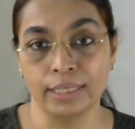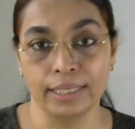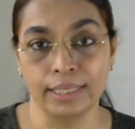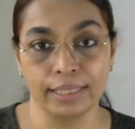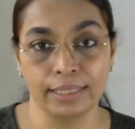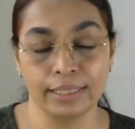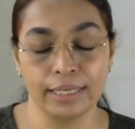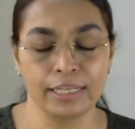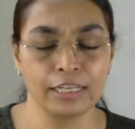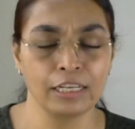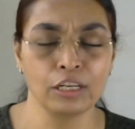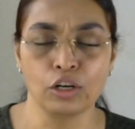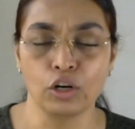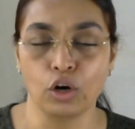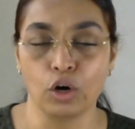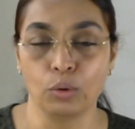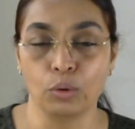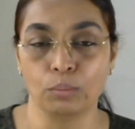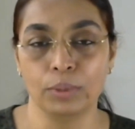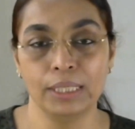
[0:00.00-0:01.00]
thing and a
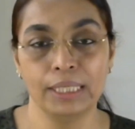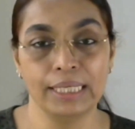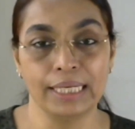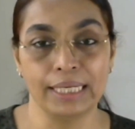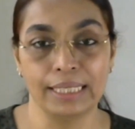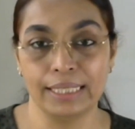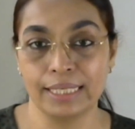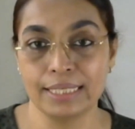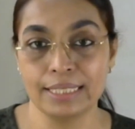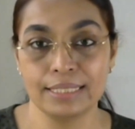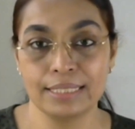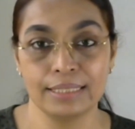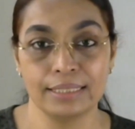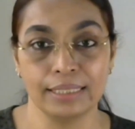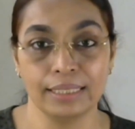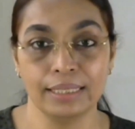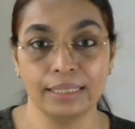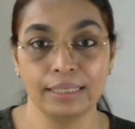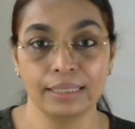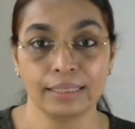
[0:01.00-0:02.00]
normal
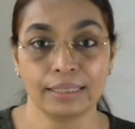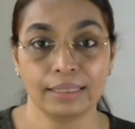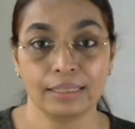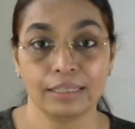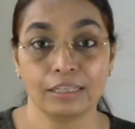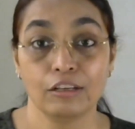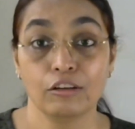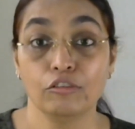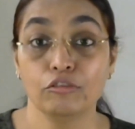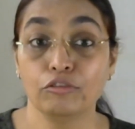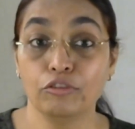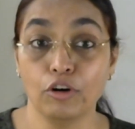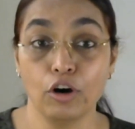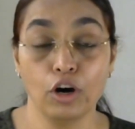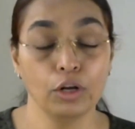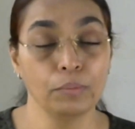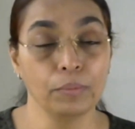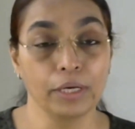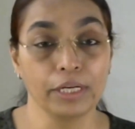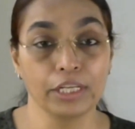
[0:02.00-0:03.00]
tendency
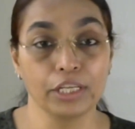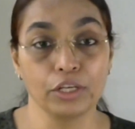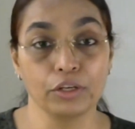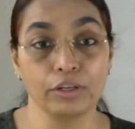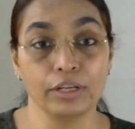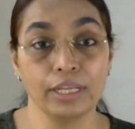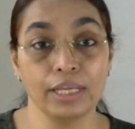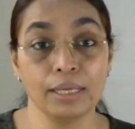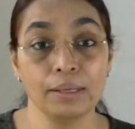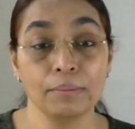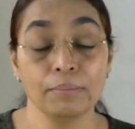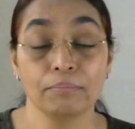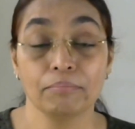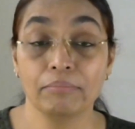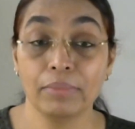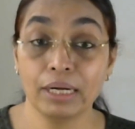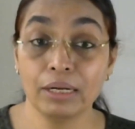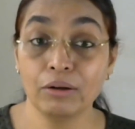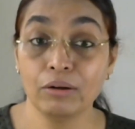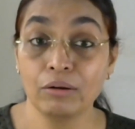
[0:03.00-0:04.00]
for Mercury,
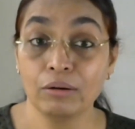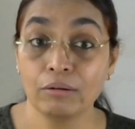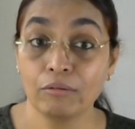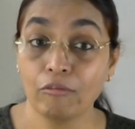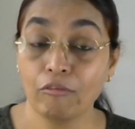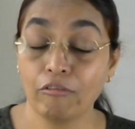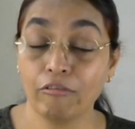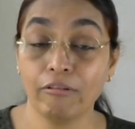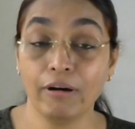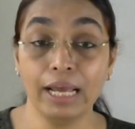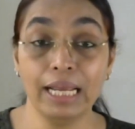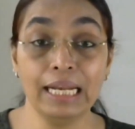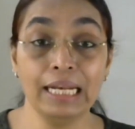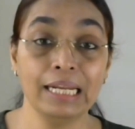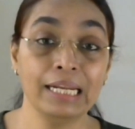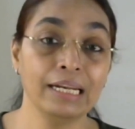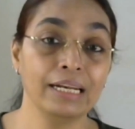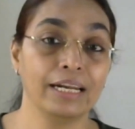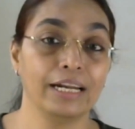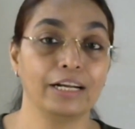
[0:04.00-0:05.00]
but while
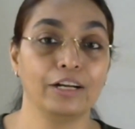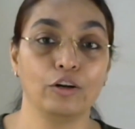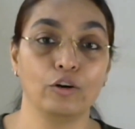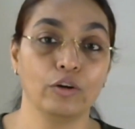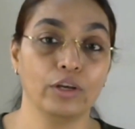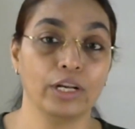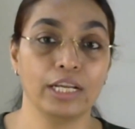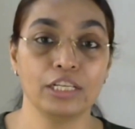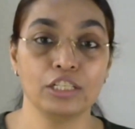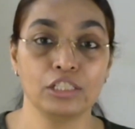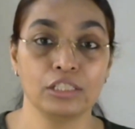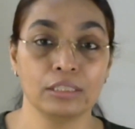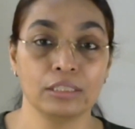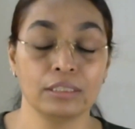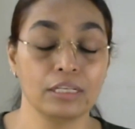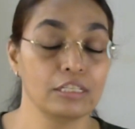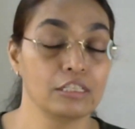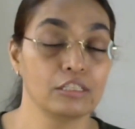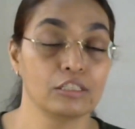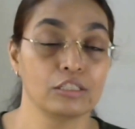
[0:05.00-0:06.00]
in
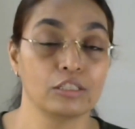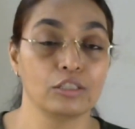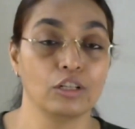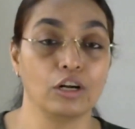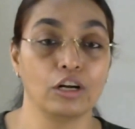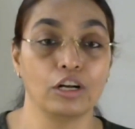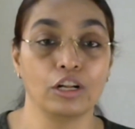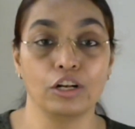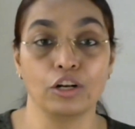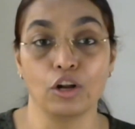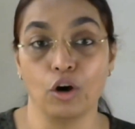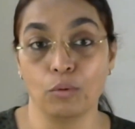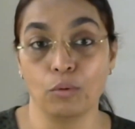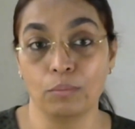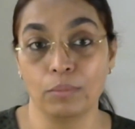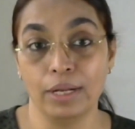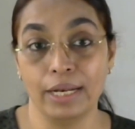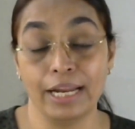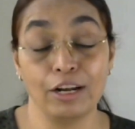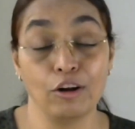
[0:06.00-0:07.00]
retrogression, it's not a
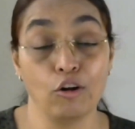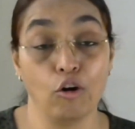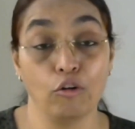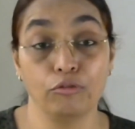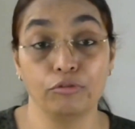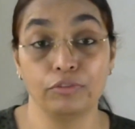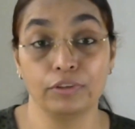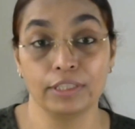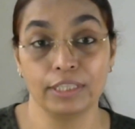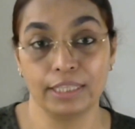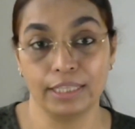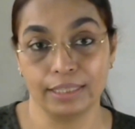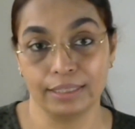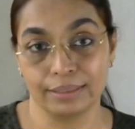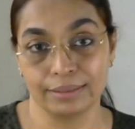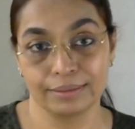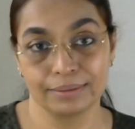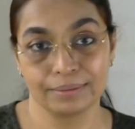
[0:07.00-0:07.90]
normal and often thing.